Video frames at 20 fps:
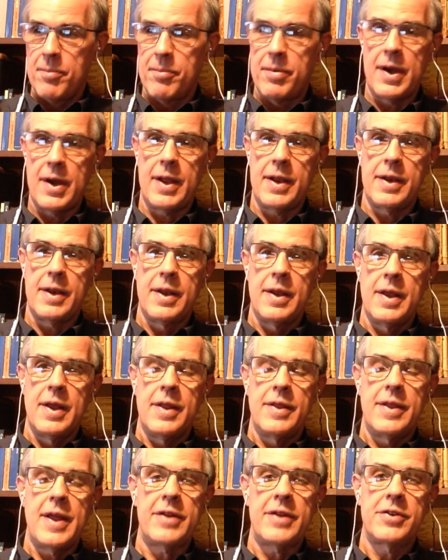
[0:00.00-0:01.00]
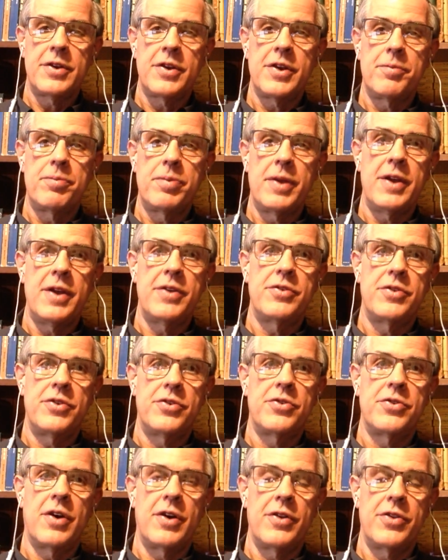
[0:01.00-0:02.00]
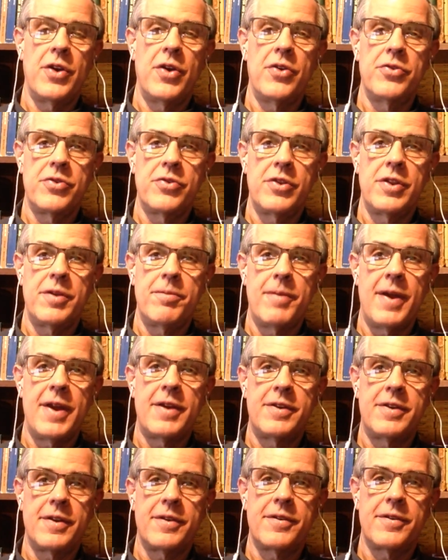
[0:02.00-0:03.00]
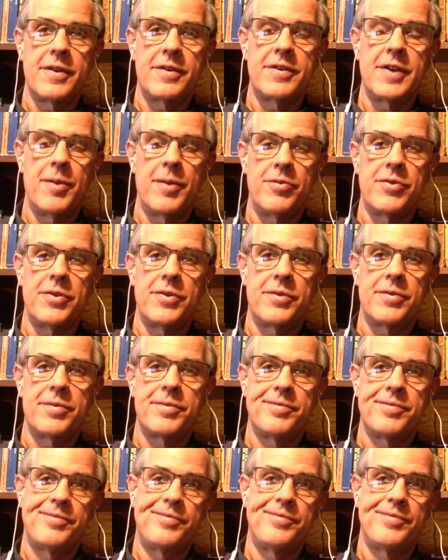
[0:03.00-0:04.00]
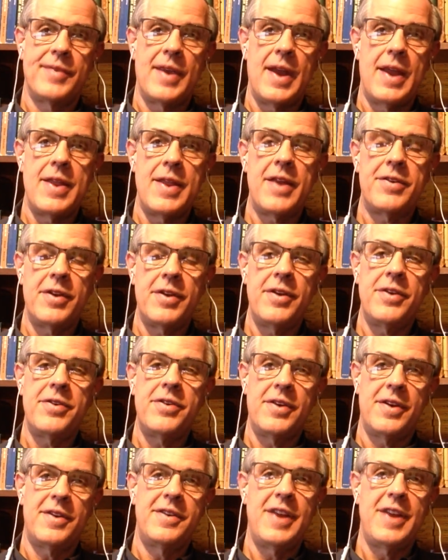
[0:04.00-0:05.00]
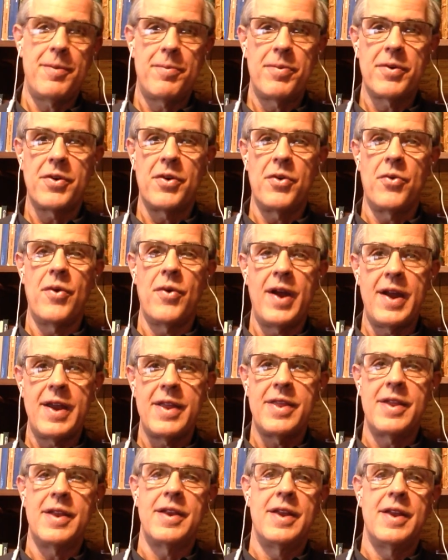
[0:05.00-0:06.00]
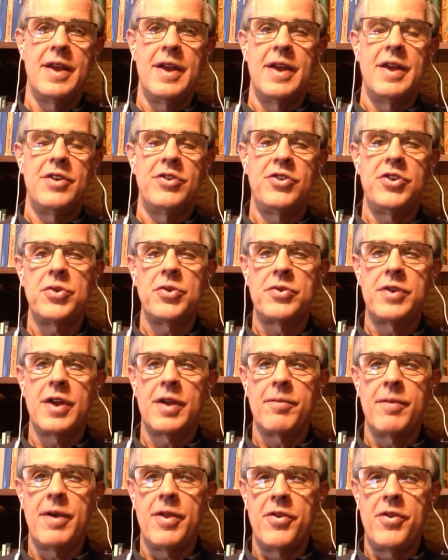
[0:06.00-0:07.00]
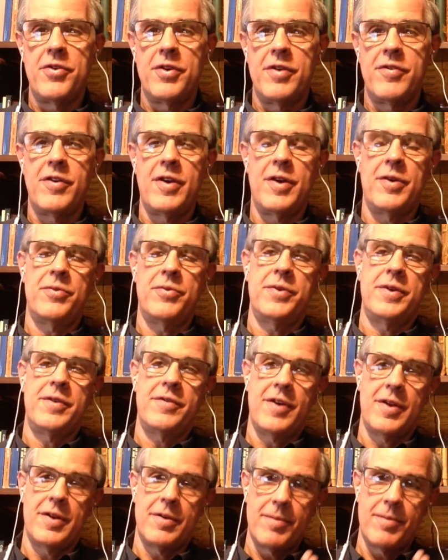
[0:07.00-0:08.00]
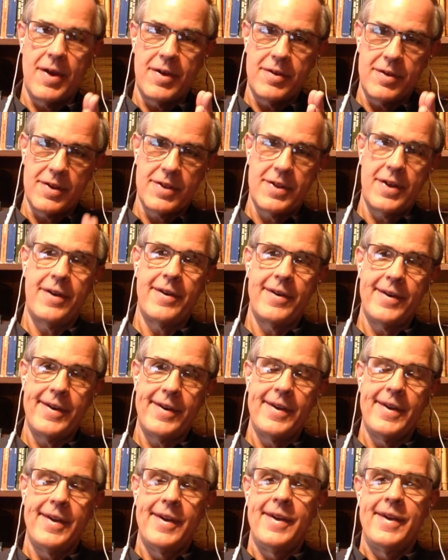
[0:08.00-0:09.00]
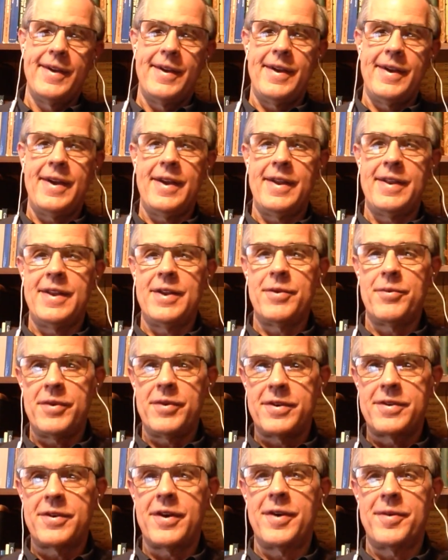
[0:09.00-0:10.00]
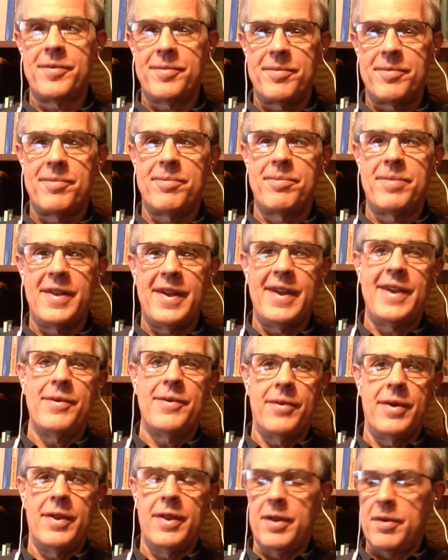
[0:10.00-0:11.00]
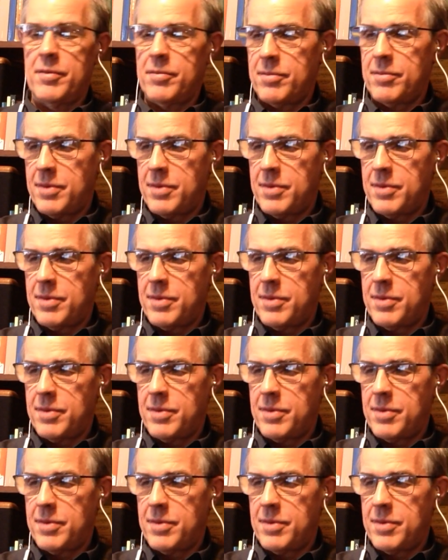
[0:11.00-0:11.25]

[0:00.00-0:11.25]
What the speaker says: But that's a good place to start. Those are the basic assumptions, and this is a typical way that geotech method is developed. We develop the basic theory, and then we start playing with it.